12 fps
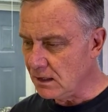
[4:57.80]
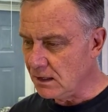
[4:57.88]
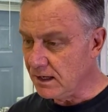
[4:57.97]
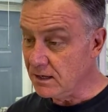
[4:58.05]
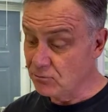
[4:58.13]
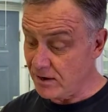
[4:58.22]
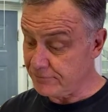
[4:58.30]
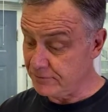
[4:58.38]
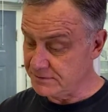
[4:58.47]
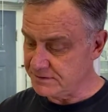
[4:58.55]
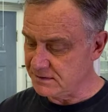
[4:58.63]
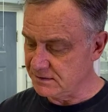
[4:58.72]
in
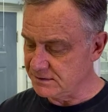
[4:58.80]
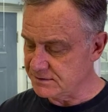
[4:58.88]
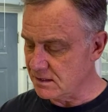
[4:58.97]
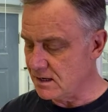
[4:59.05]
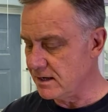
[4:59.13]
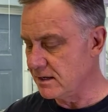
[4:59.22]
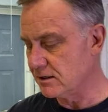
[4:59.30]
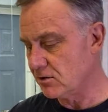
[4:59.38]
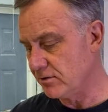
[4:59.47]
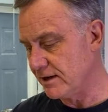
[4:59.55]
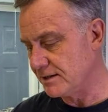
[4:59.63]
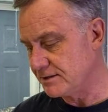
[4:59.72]
reference to design and
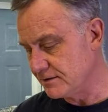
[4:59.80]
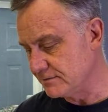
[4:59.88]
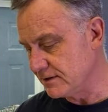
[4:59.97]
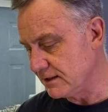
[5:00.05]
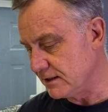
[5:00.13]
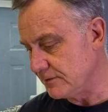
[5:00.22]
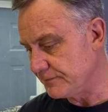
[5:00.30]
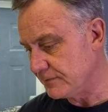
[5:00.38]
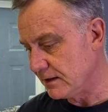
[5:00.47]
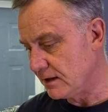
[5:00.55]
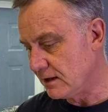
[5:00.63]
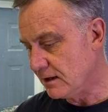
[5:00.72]
creativity
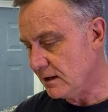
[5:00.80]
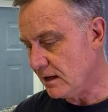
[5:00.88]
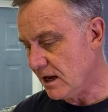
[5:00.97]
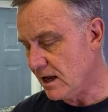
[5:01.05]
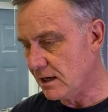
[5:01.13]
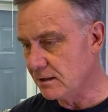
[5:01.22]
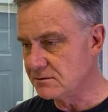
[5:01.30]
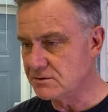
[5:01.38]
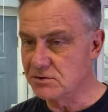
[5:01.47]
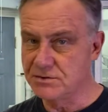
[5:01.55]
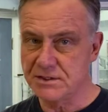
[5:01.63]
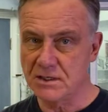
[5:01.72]
and
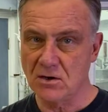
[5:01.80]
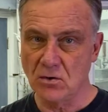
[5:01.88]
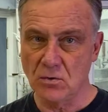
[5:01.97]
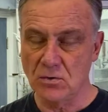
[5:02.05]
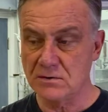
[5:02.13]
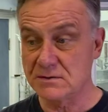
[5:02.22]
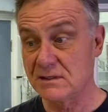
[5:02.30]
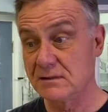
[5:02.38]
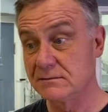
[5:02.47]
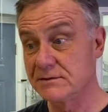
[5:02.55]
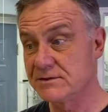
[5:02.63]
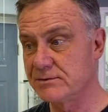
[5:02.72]
choosing goals,
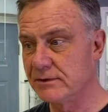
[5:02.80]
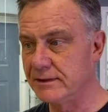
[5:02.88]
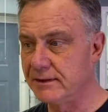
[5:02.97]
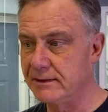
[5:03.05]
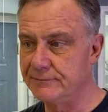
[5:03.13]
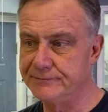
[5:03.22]
and it's really